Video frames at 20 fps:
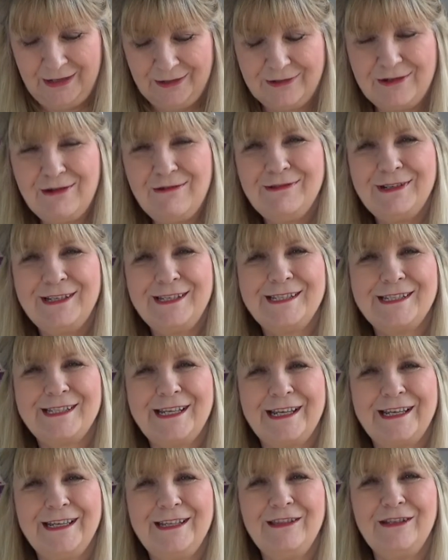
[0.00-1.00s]
God is
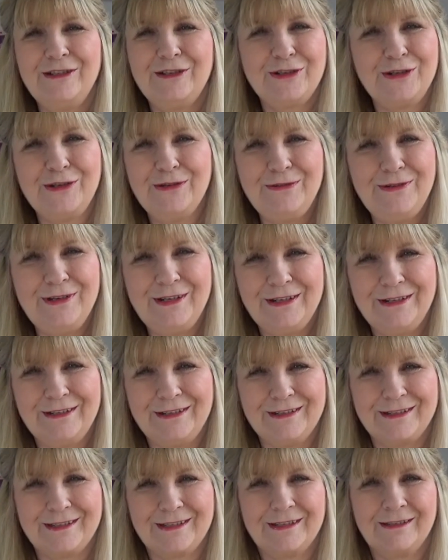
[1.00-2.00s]
saying the
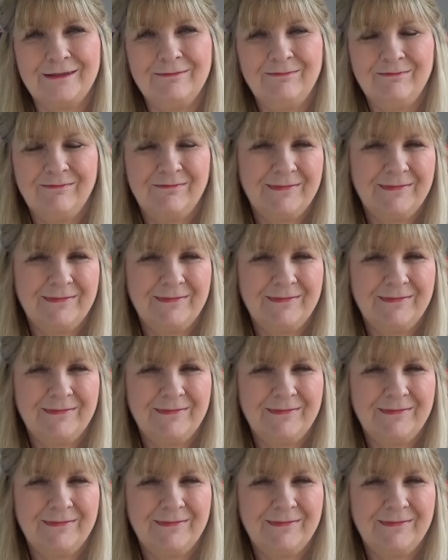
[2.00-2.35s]
juniors.